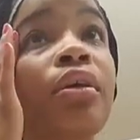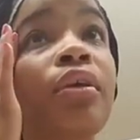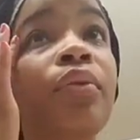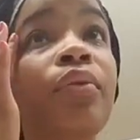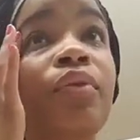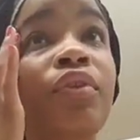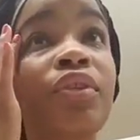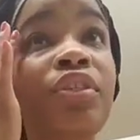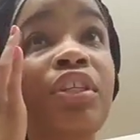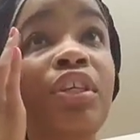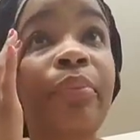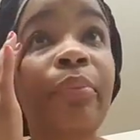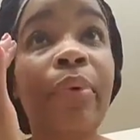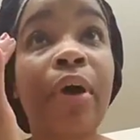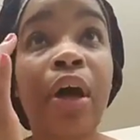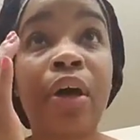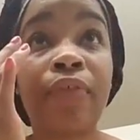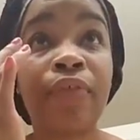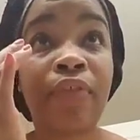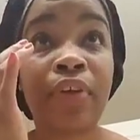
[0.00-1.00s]

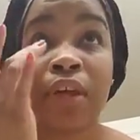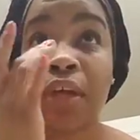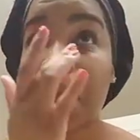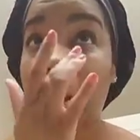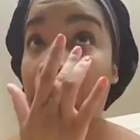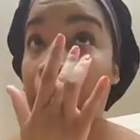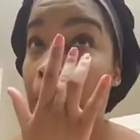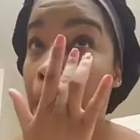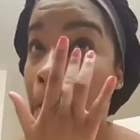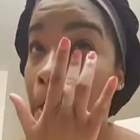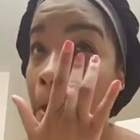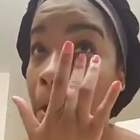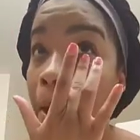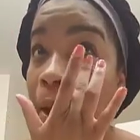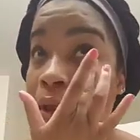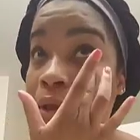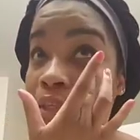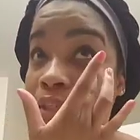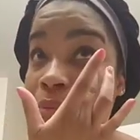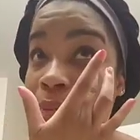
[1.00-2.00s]
depuffing,
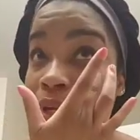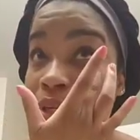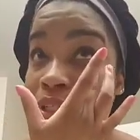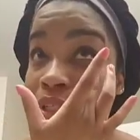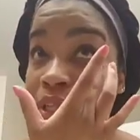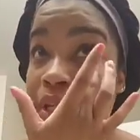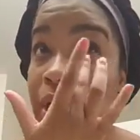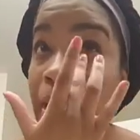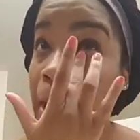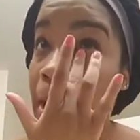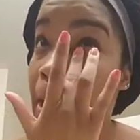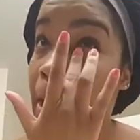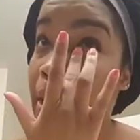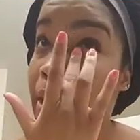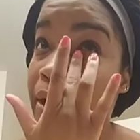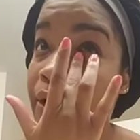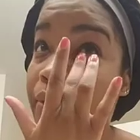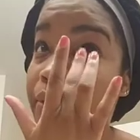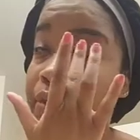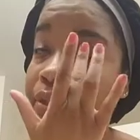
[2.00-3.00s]
especially, you
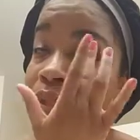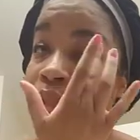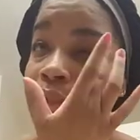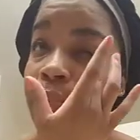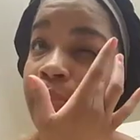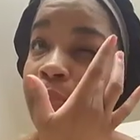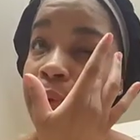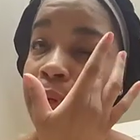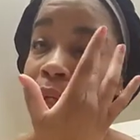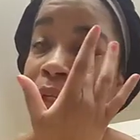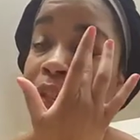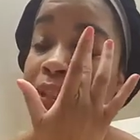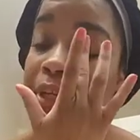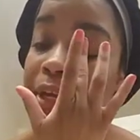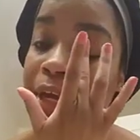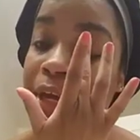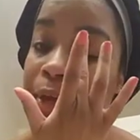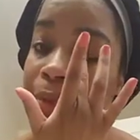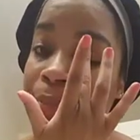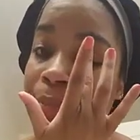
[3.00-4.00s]
know, it's the morning
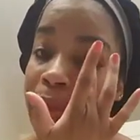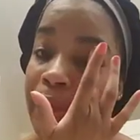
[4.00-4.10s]
time.